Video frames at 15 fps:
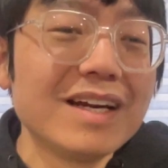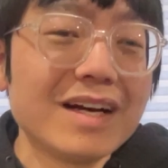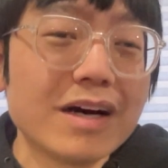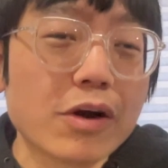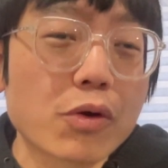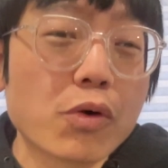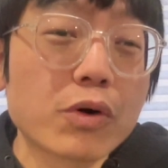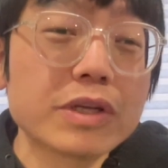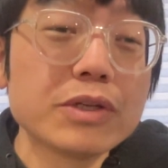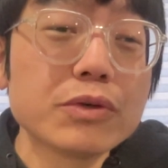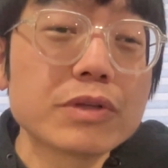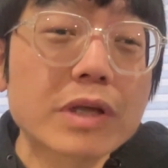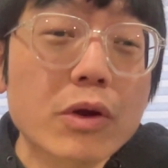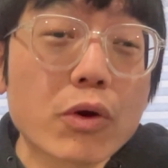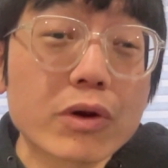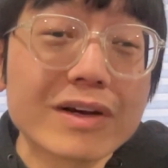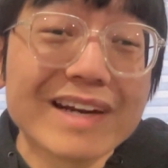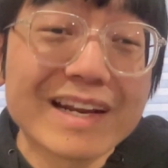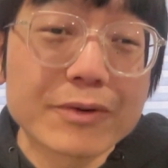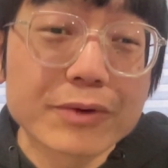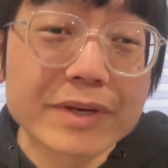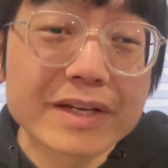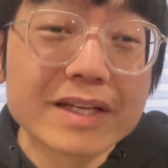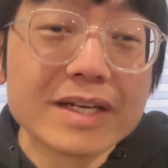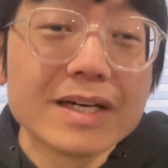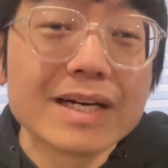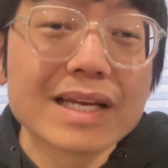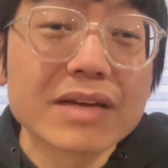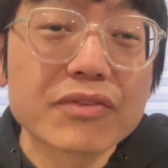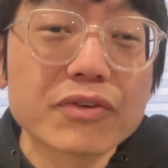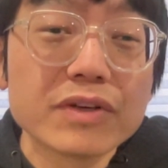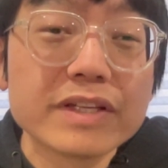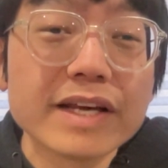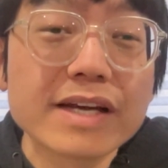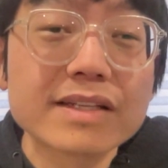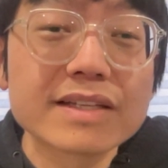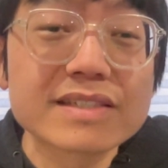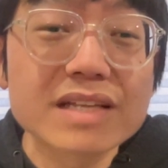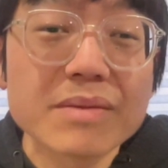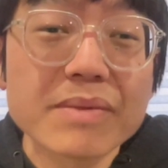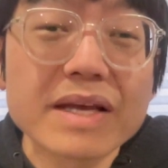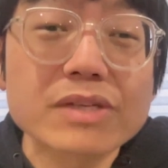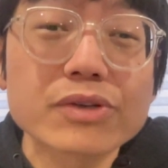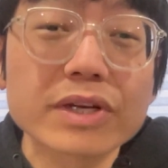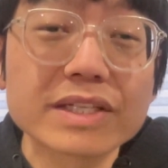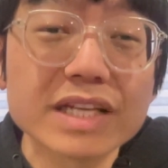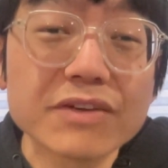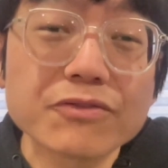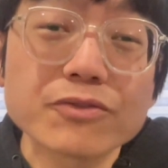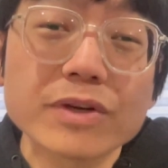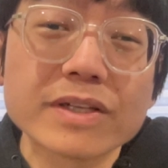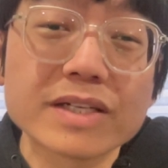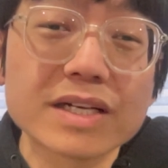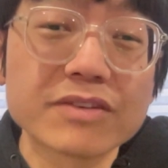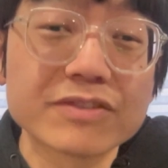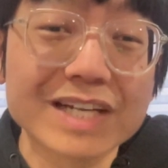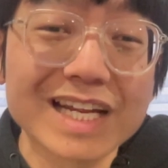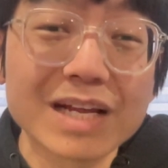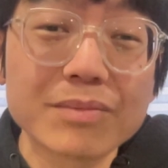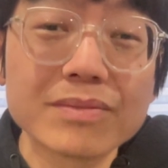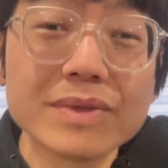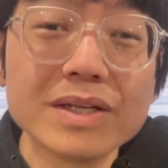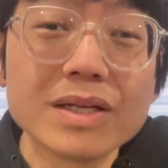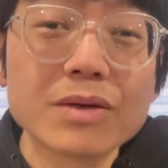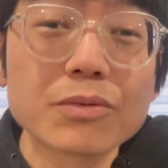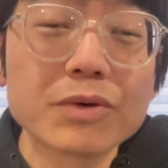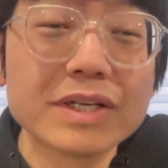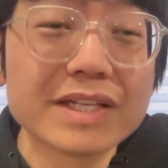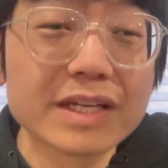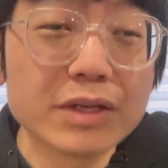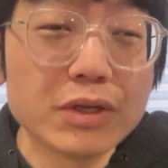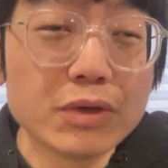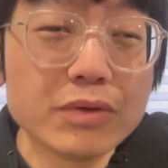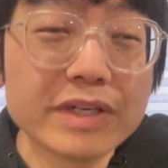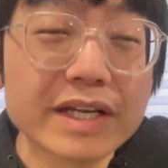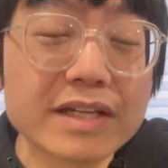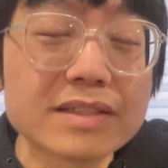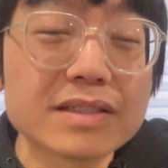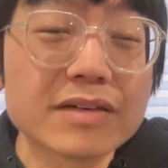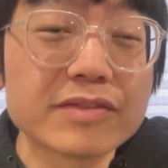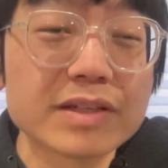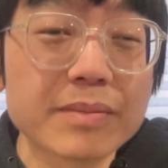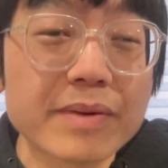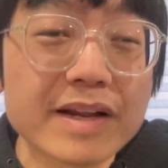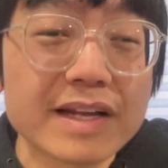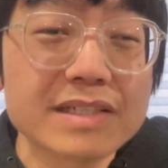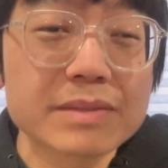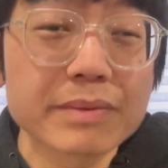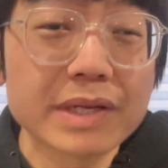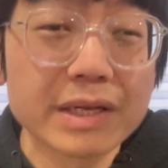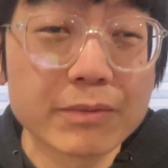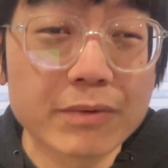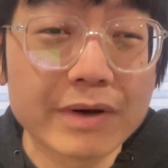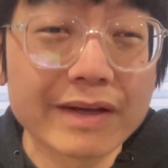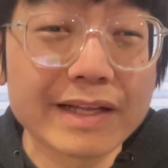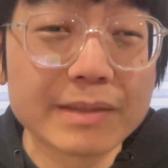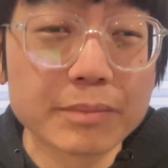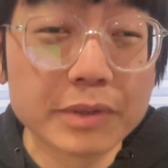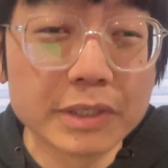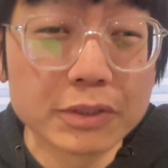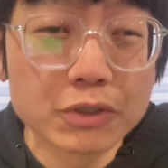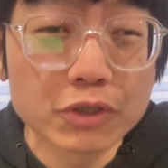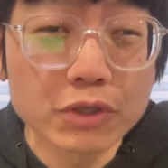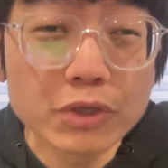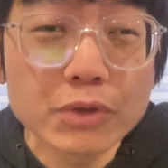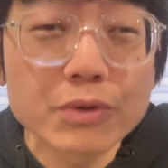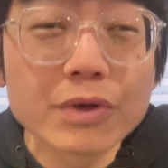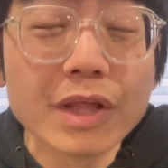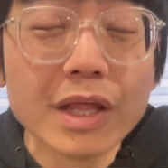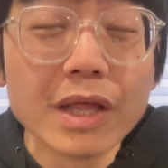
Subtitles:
According to the corollary, if we take the symmetric difference of M with the union of the paths P1 and P2,